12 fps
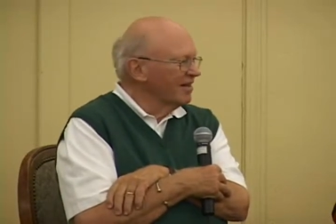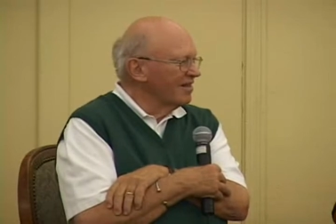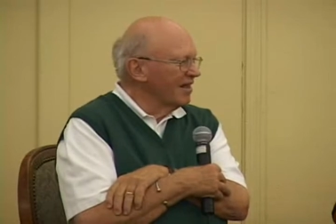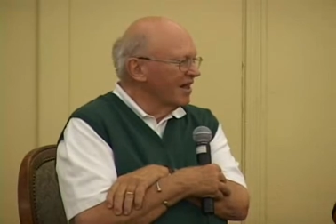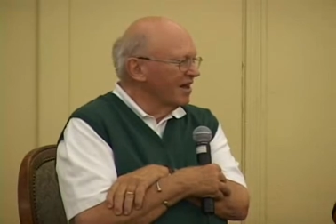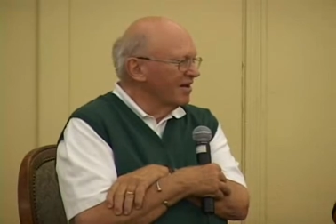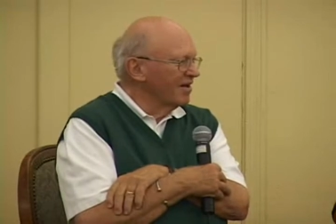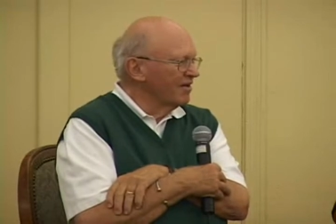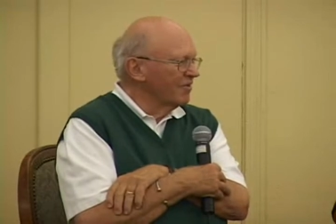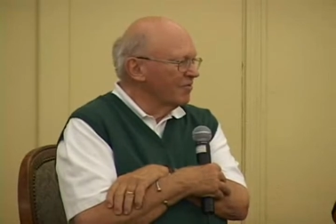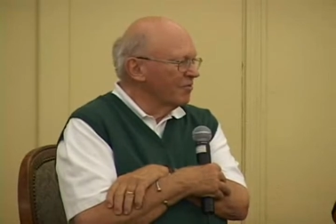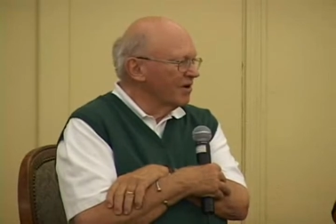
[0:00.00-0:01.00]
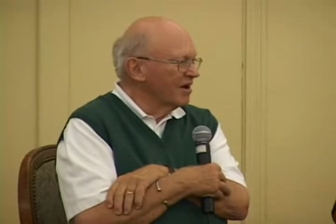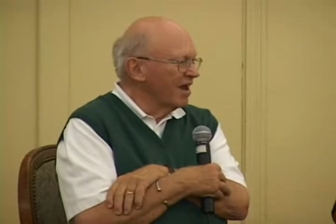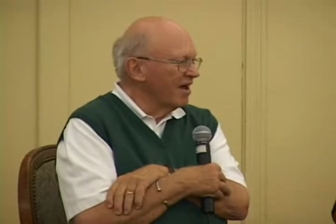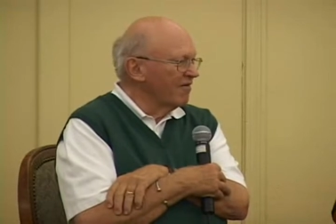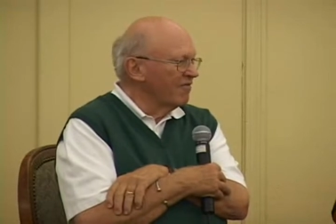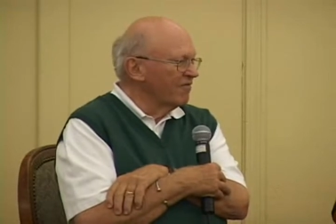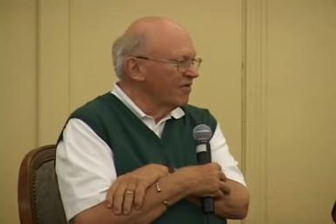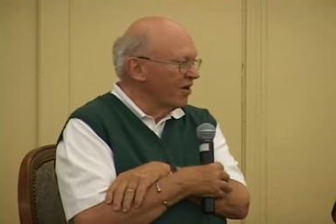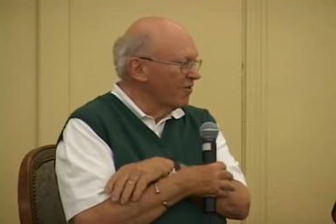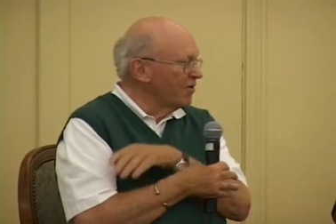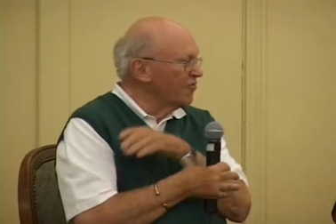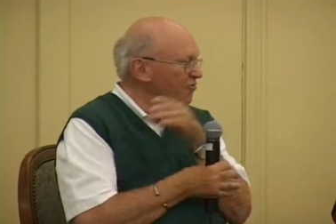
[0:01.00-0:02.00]
then we have
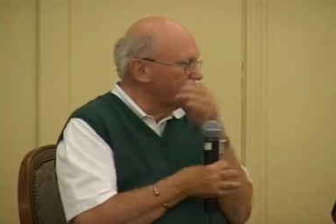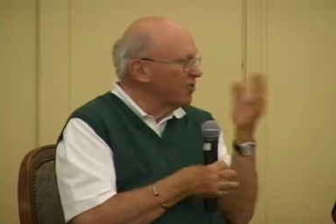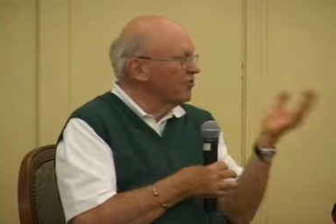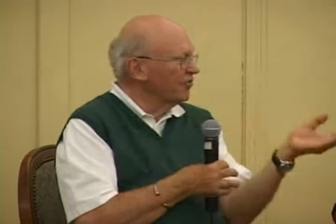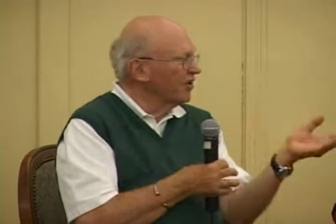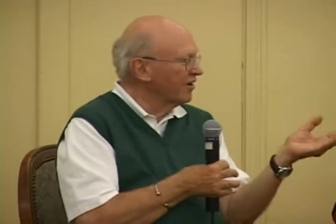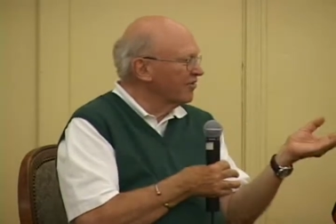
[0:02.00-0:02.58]
their intrinsic